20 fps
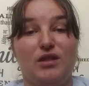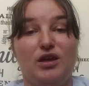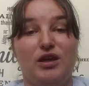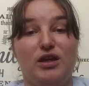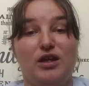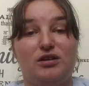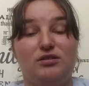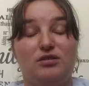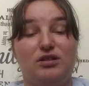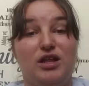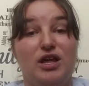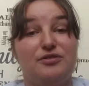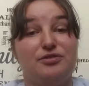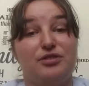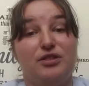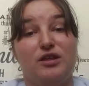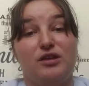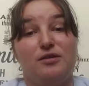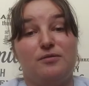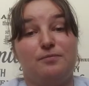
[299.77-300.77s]
and
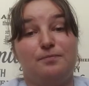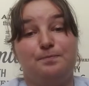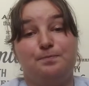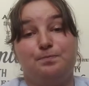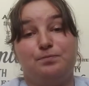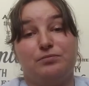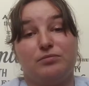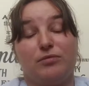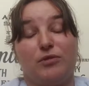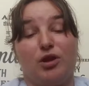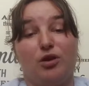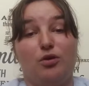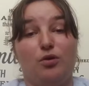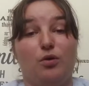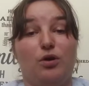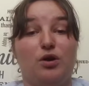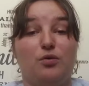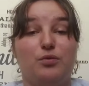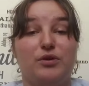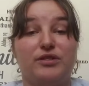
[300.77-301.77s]
let them
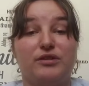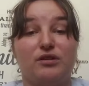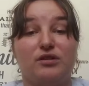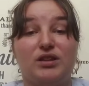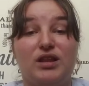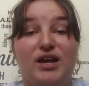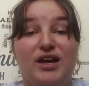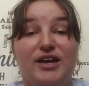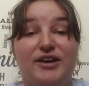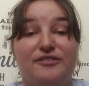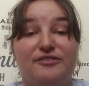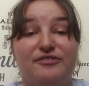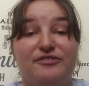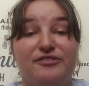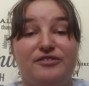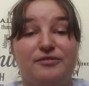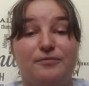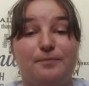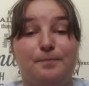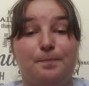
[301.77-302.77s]
go on with their
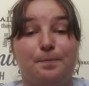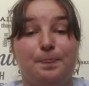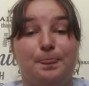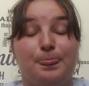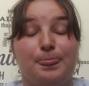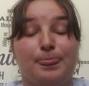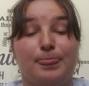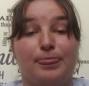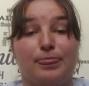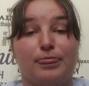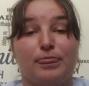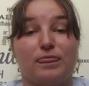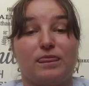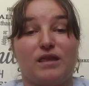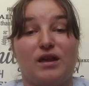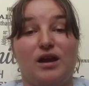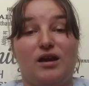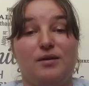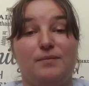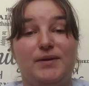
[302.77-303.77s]
life.
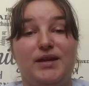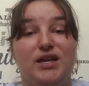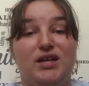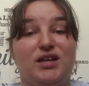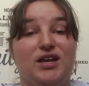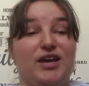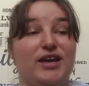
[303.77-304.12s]
I mean,